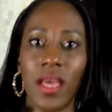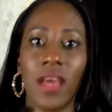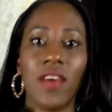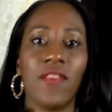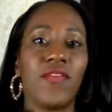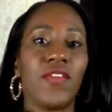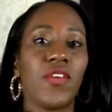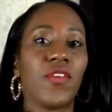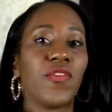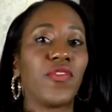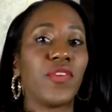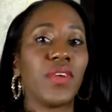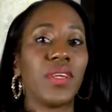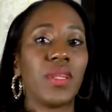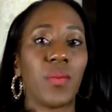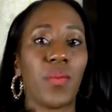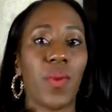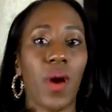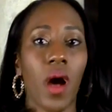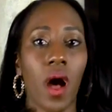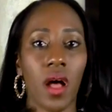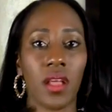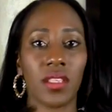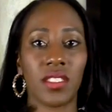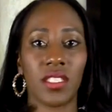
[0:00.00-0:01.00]
Feel free to
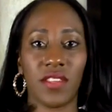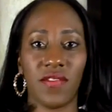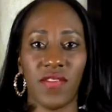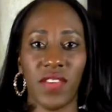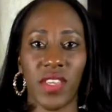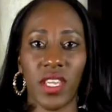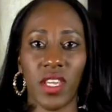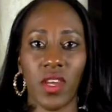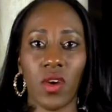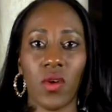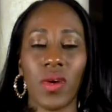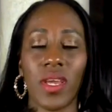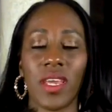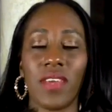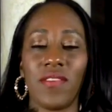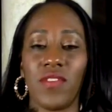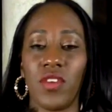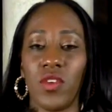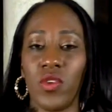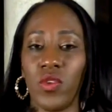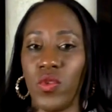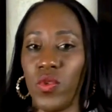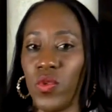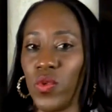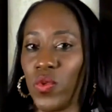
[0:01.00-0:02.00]
pause the video if
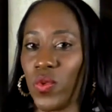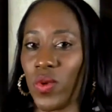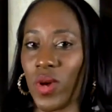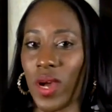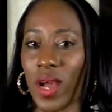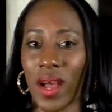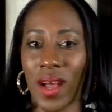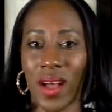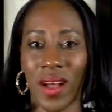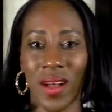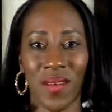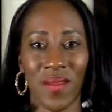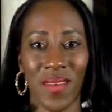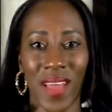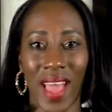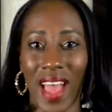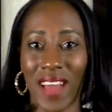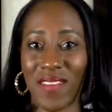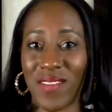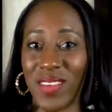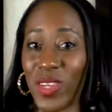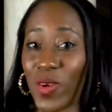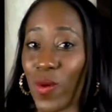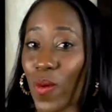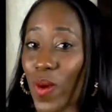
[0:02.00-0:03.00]
you have
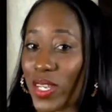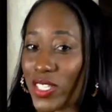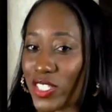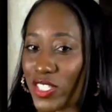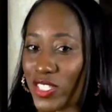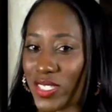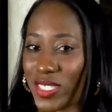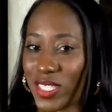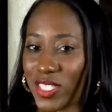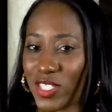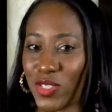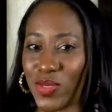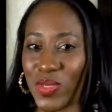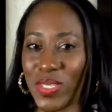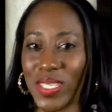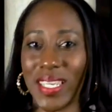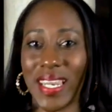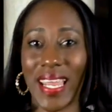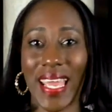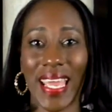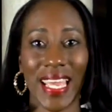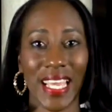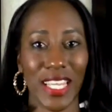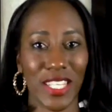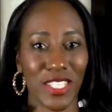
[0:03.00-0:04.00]
any questions that you
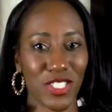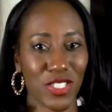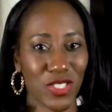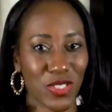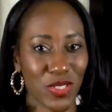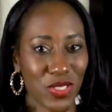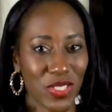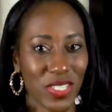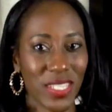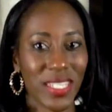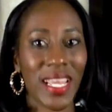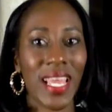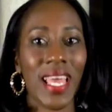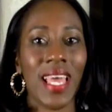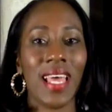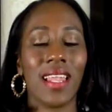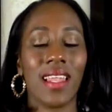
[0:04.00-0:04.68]
need answered,